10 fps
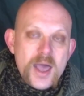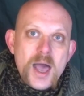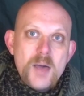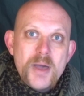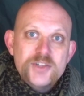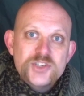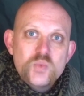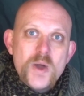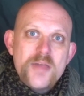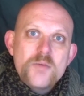And just
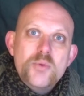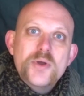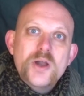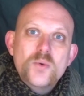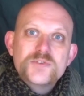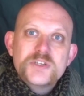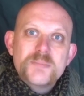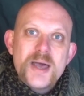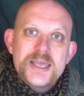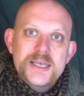one other point I wanted to
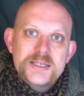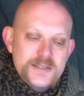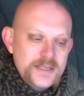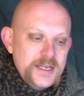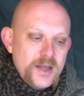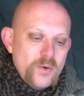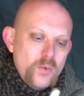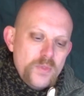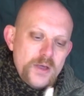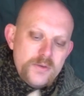make is that, you know,
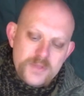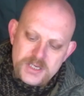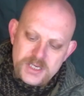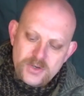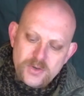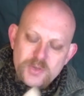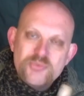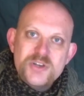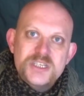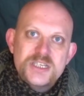although this is not the
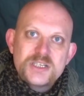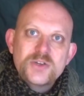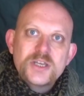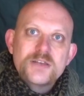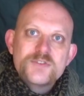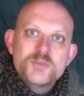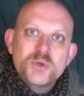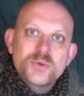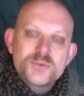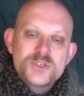prettiest looking of
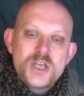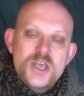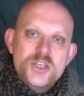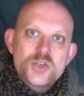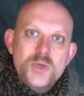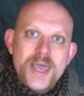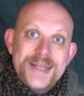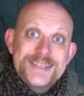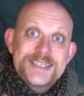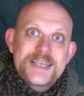spoons, you
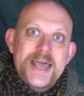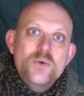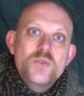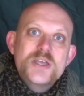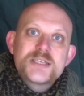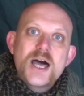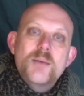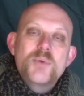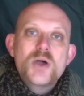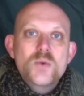can scale this up.